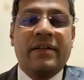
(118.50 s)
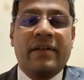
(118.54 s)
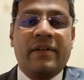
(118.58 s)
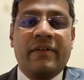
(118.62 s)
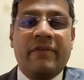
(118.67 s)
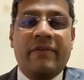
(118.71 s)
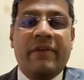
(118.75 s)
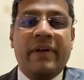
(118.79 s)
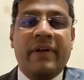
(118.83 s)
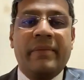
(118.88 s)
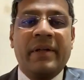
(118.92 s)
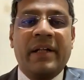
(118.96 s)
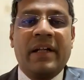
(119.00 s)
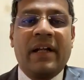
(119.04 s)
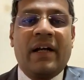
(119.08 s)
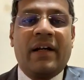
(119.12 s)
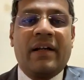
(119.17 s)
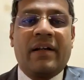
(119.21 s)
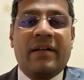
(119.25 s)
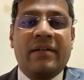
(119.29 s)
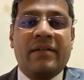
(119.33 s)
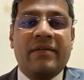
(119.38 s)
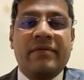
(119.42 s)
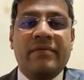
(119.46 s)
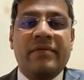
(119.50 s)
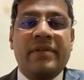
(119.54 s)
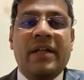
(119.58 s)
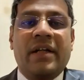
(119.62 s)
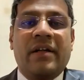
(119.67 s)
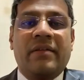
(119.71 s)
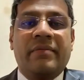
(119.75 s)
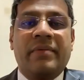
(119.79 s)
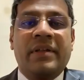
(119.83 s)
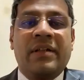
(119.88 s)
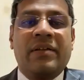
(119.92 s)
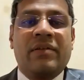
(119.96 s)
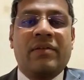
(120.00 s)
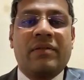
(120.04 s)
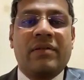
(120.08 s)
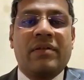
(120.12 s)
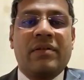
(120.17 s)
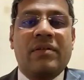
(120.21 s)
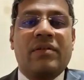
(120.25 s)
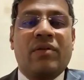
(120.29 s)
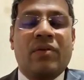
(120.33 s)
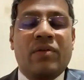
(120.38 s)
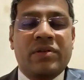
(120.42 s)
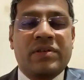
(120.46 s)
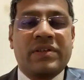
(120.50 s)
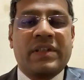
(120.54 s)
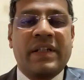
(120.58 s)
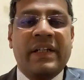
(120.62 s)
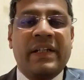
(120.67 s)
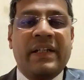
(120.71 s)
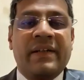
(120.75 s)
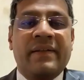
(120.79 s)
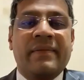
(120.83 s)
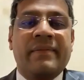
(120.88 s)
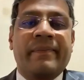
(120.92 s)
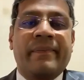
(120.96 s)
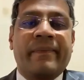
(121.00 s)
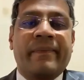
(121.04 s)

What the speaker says: webinar we have been hosting.